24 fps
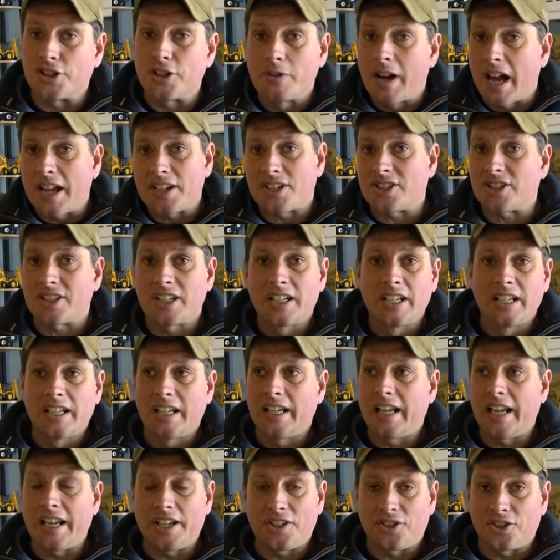To us,
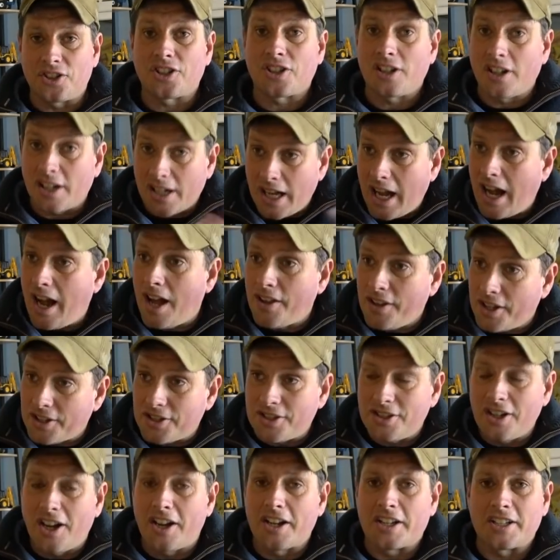it's just like, oh,
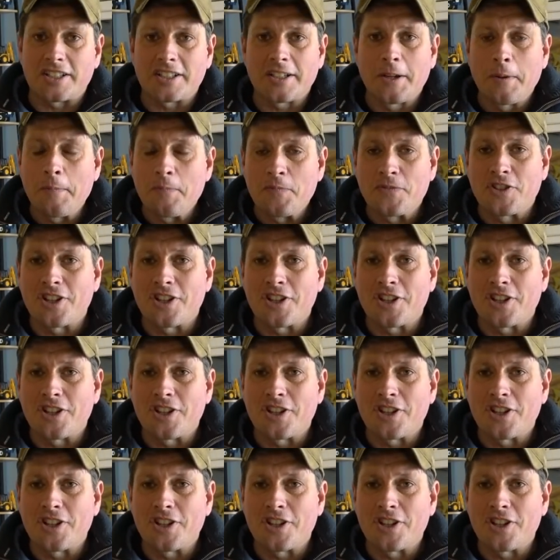that's nice.